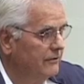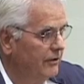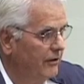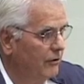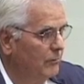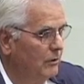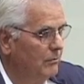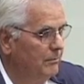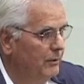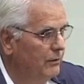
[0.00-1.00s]
terrible
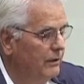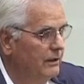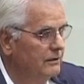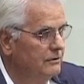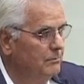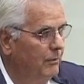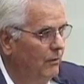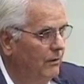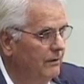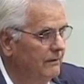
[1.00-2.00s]
beauty is
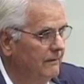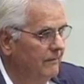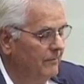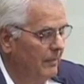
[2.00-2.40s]
born.